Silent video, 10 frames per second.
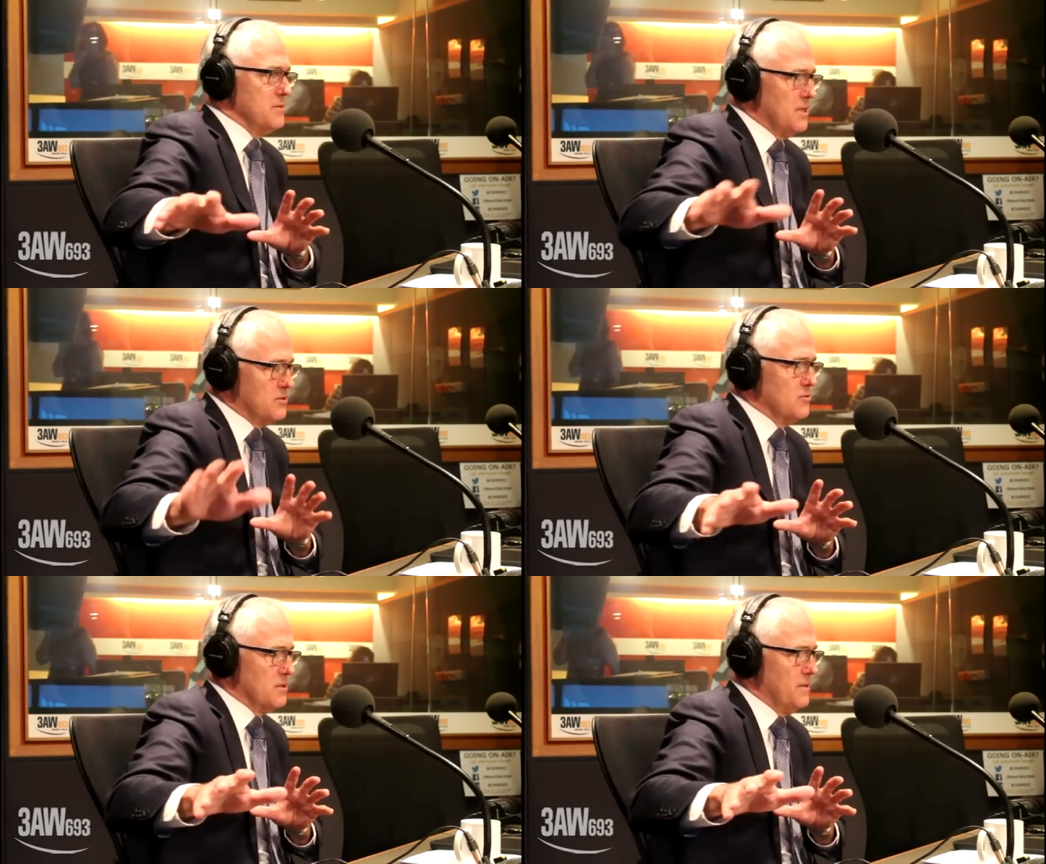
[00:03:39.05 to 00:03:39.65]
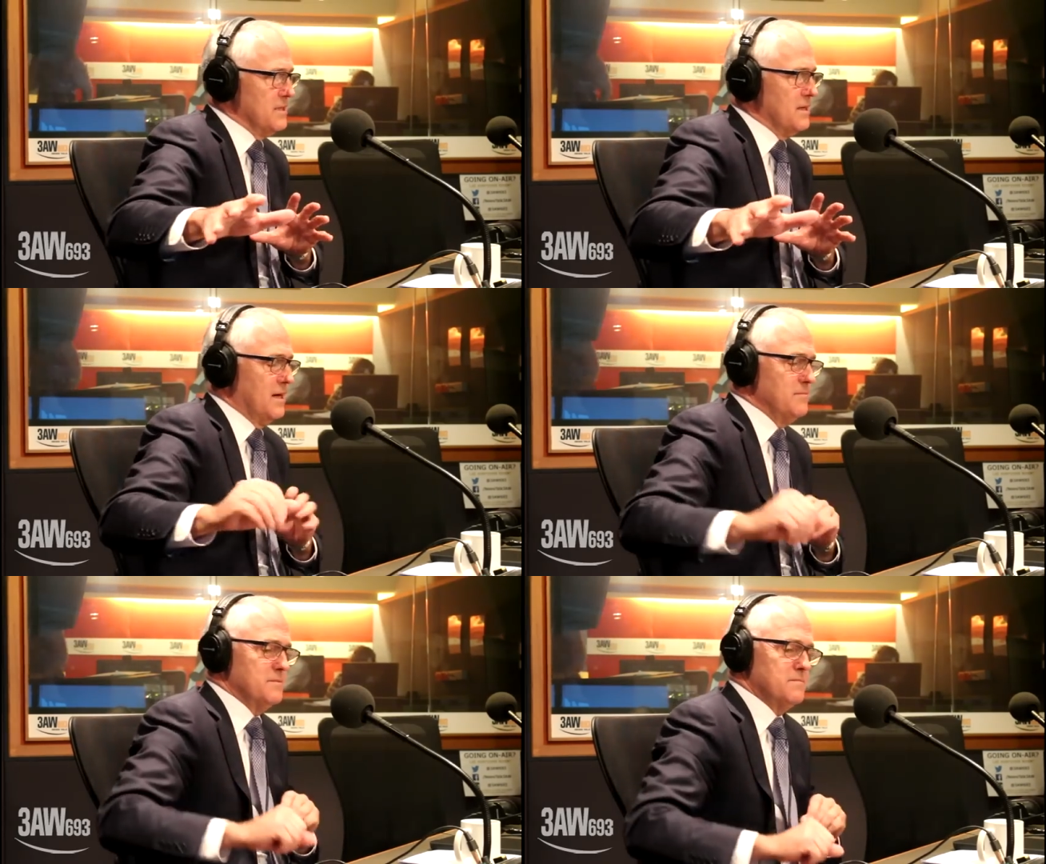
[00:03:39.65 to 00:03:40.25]
I talked about the
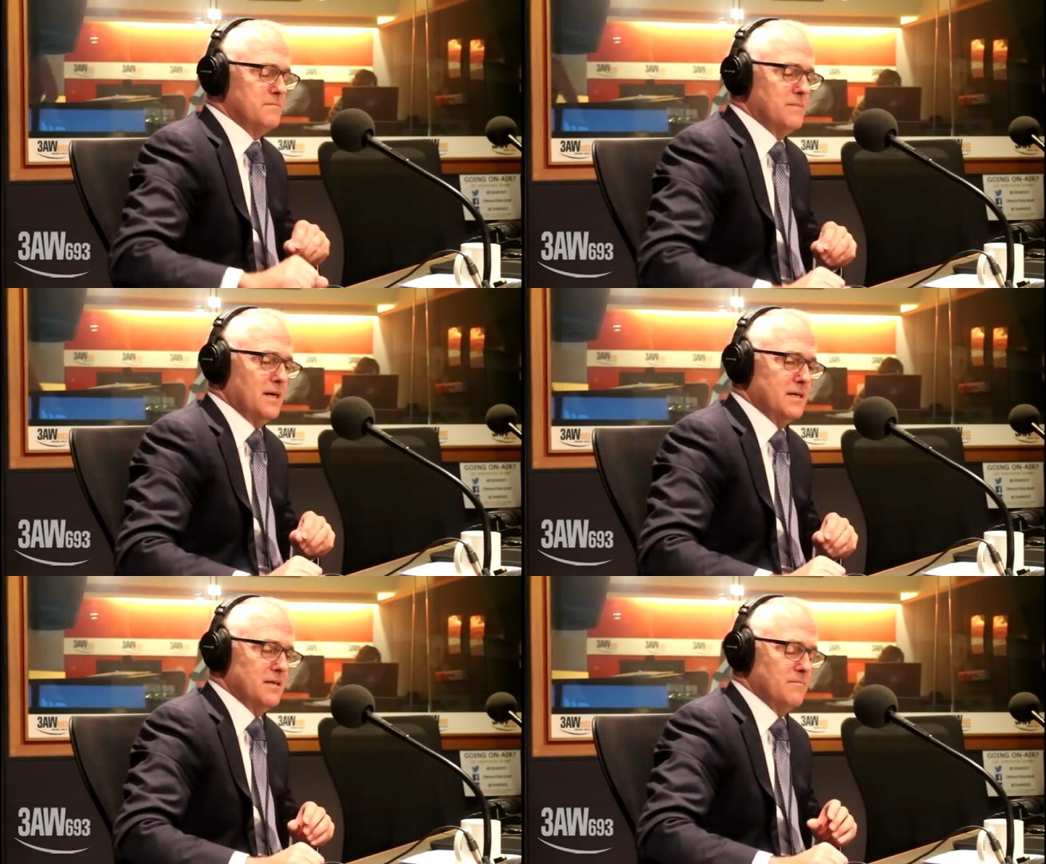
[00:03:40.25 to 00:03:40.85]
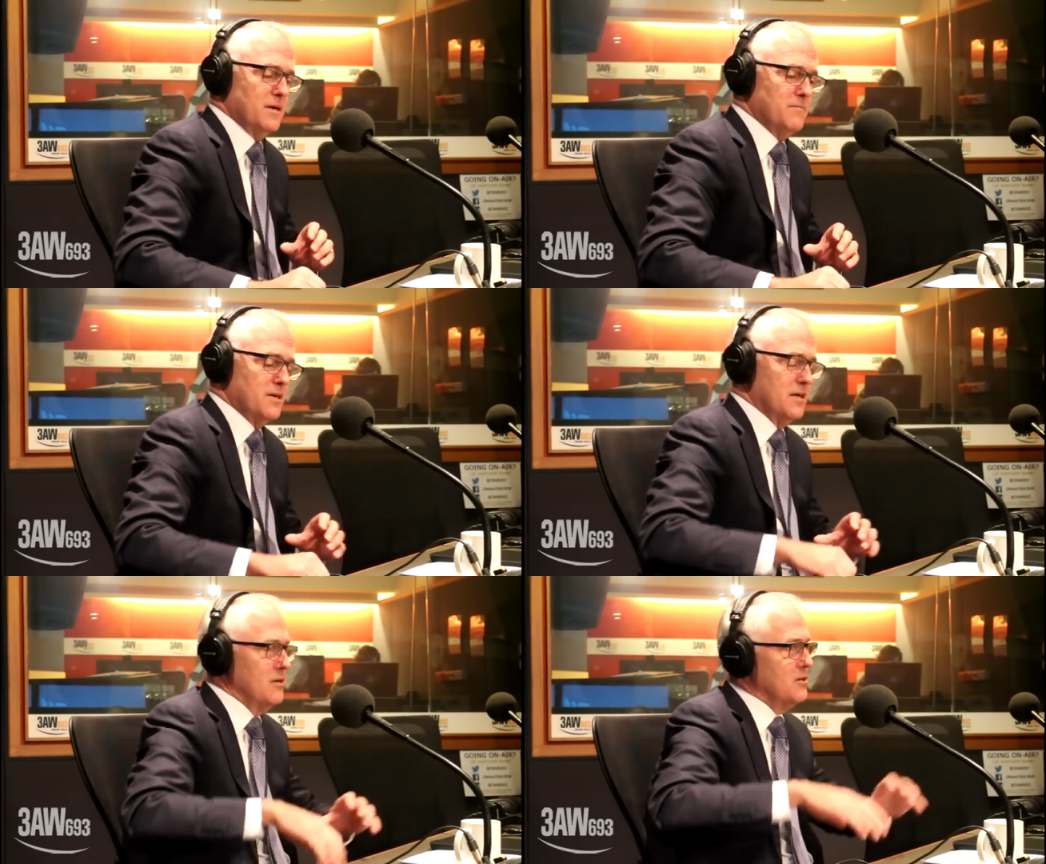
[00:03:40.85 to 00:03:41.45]
labour market a moment
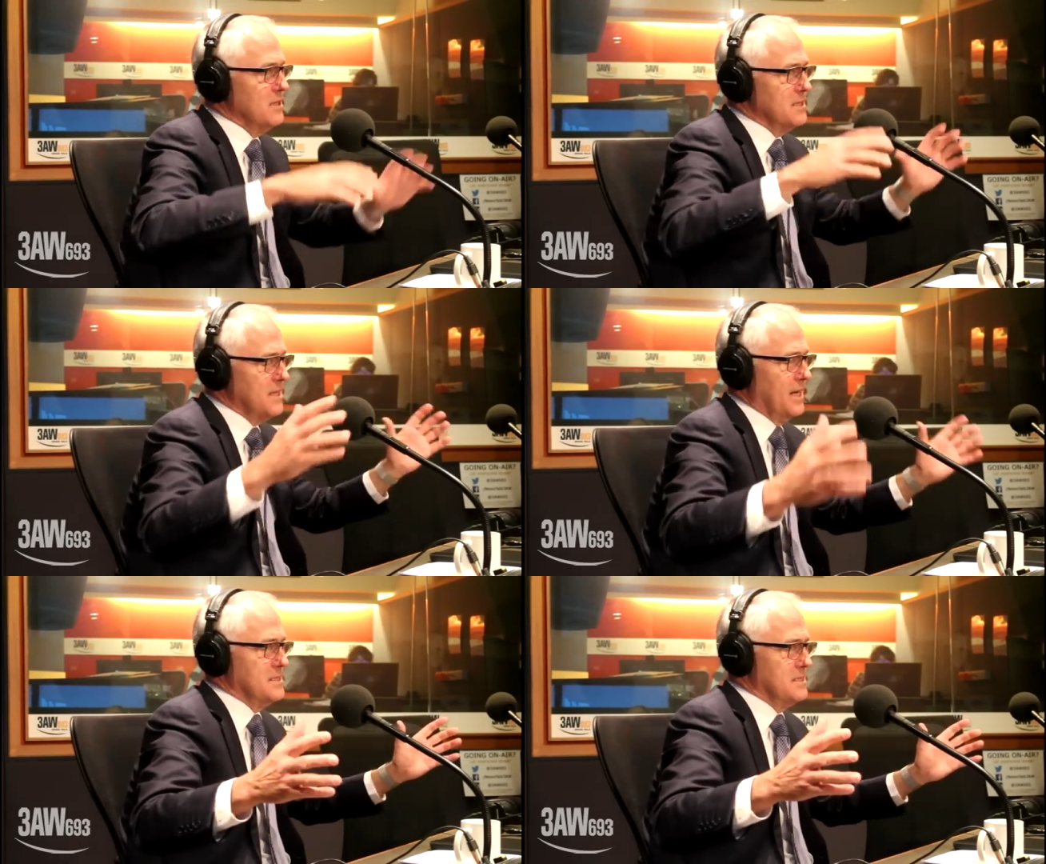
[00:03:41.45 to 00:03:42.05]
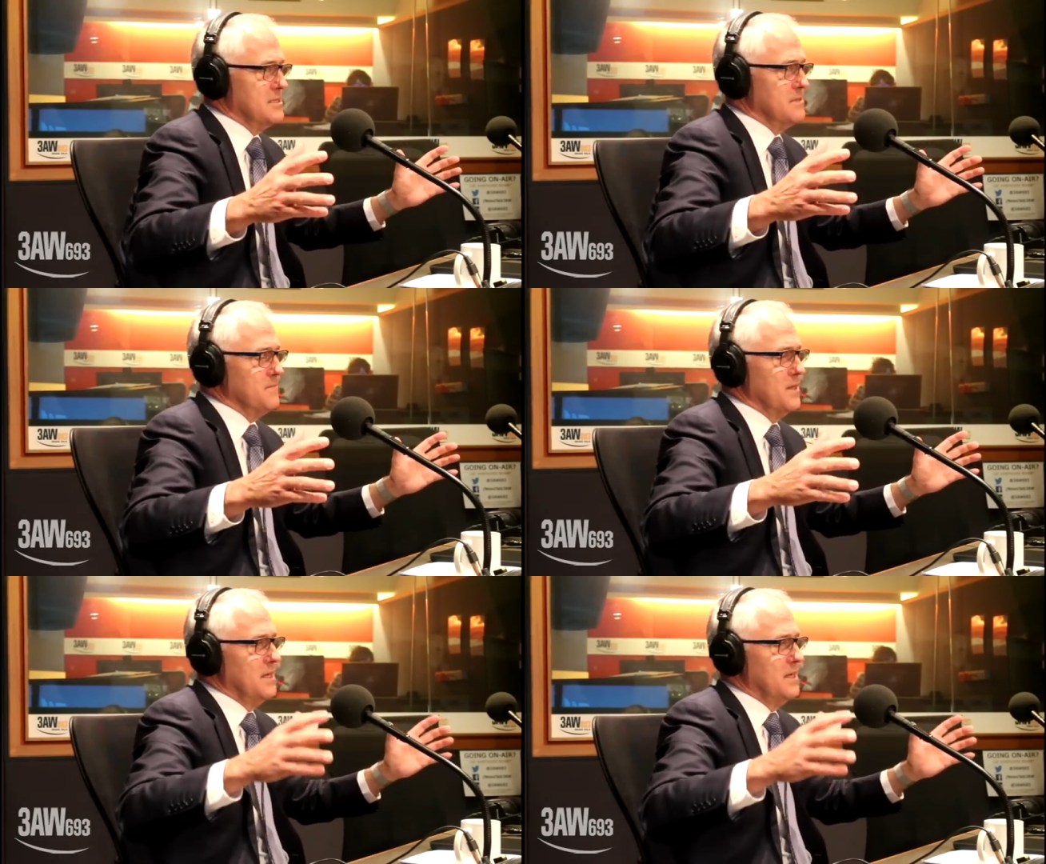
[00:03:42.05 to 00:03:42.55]
ago. Look at the tax system.